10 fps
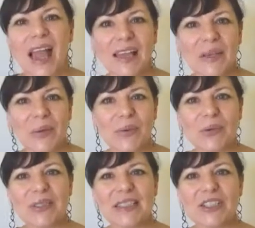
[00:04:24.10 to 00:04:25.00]
And that way
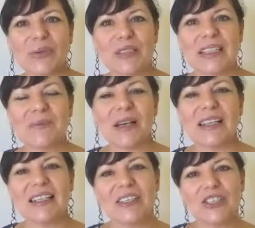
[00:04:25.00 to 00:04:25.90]
we'll send you an
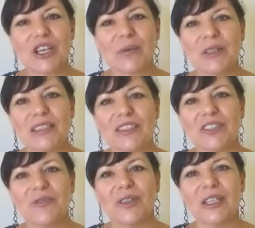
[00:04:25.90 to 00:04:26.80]
email each time there's a
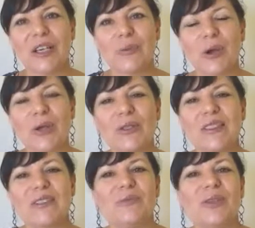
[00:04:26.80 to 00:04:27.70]
new video
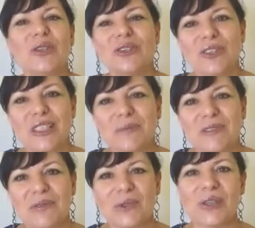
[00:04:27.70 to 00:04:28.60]
posted with new tips
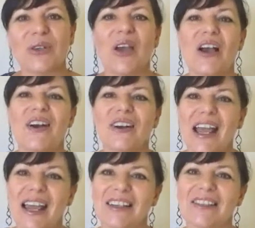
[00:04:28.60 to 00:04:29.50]
for you on
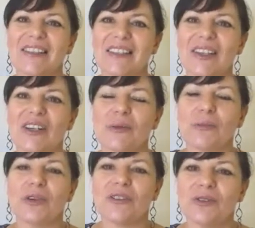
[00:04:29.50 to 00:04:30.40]
how to design a
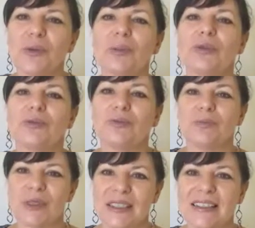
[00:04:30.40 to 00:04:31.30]
profitable
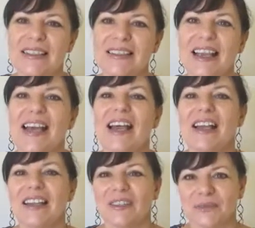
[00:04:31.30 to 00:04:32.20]
business
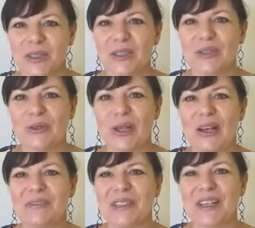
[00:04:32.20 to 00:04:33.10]
that fits your
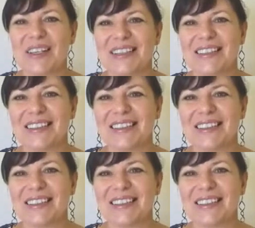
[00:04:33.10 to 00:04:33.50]
lifestyle.